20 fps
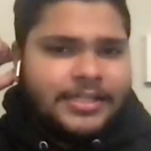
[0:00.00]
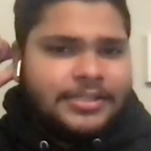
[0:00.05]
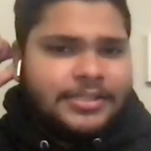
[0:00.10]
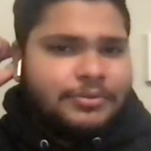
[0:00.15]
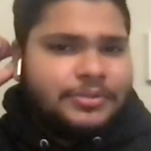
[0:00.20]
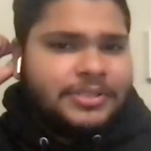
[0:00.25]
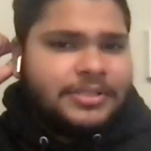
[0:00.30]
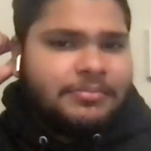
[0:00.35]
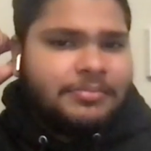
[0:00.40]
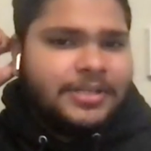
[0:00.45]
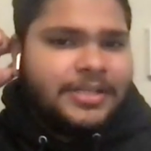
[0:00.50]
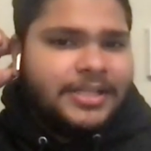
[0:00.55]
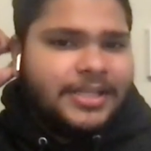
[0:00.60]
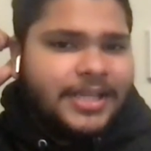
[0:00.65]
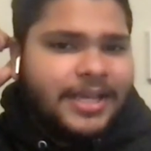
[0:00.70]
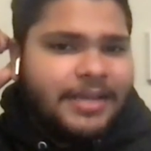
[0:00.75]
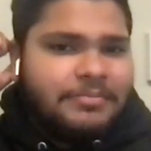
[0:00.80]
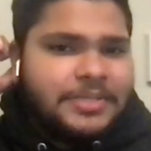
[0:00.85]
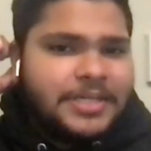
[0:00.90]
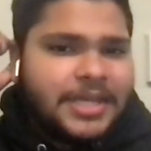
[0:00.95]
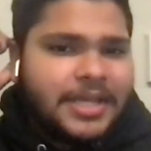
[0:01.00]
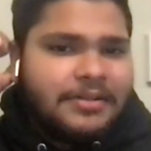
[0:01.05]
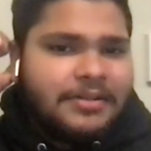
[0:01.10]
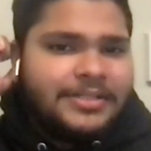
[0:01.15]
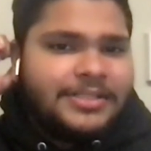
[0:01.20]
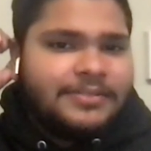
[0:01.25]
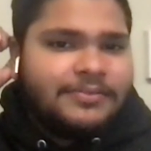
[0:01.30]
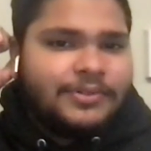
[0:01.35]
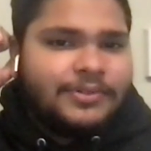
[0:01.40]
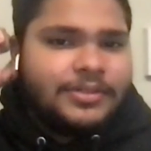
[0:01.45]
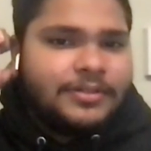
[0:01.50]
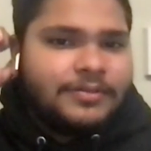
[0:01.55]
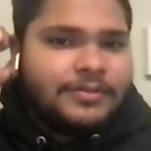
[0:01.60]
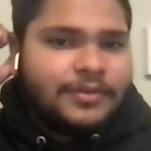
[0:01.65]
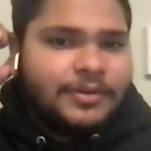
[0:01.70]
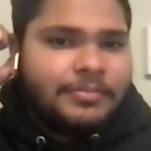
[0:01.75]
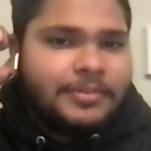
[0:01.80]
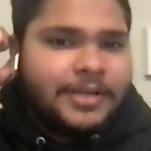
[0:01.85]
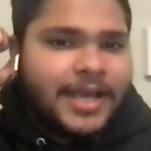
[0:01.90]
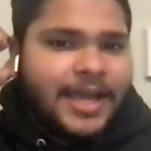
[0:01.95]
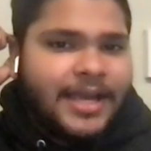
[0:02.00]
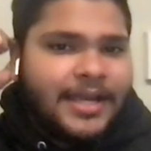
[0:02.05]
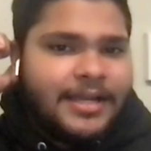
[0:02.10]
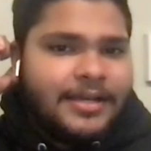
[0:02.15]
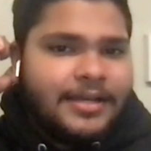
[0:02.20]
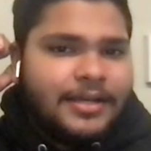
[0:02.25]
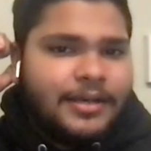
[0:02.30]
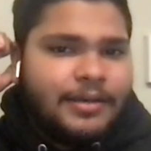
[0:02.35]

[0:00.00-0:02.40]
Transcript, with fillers: So it was completely empty carries for from Dak.